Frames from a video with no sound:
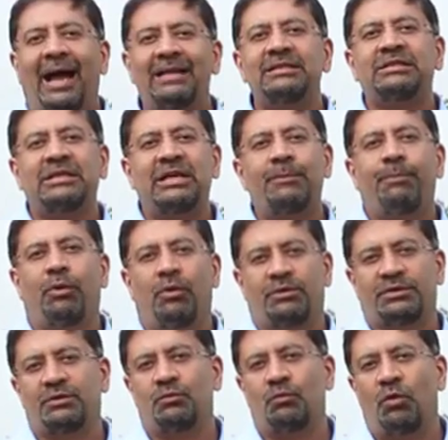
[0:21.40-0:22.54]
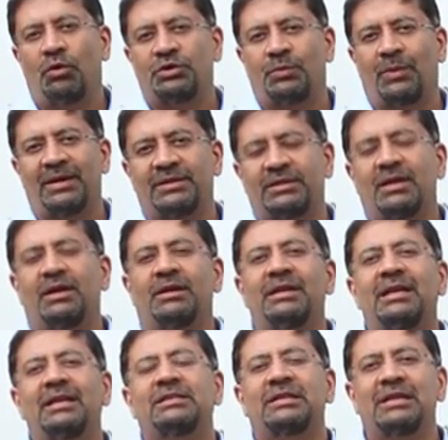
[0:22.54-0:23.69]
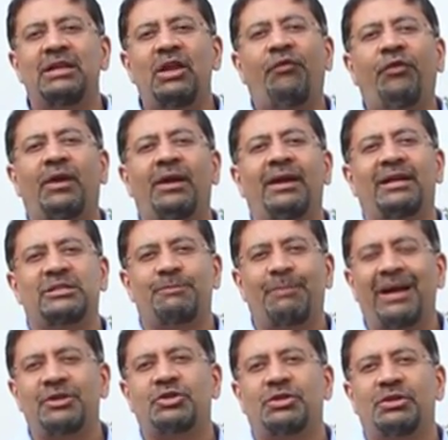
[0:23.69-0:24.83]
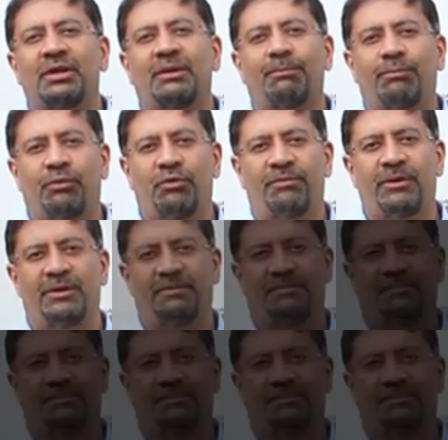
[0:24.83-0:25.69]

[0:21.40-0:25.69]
and seaports and waterways needs significant expansion and improvement.